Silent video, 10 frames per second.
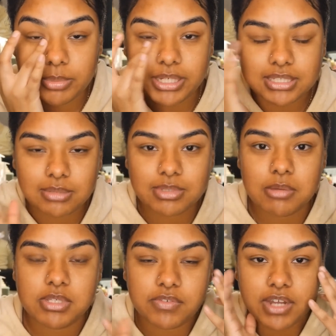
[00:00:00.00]
because
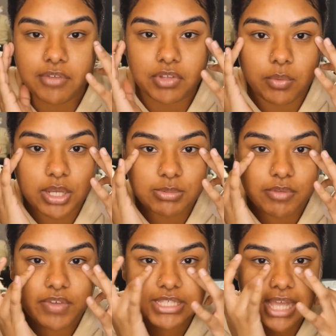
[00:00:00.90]
sometimes even after I wash
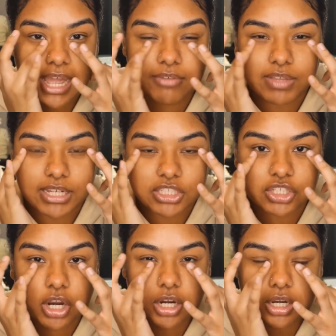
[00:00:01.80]
my face I have like
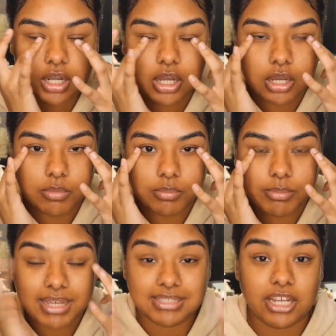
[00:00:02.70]
dark
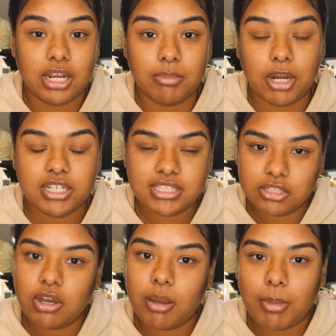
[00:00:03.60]
mascara marks
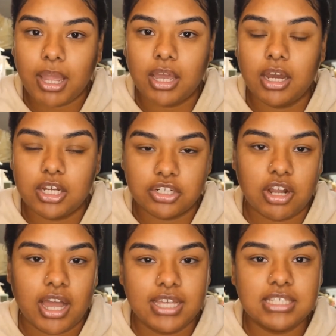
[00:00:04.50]
still on my under
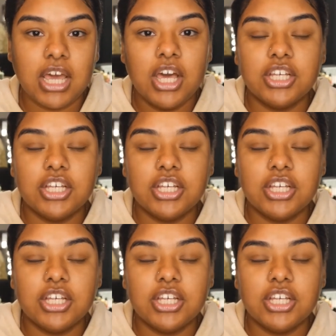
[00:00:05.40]
eyes.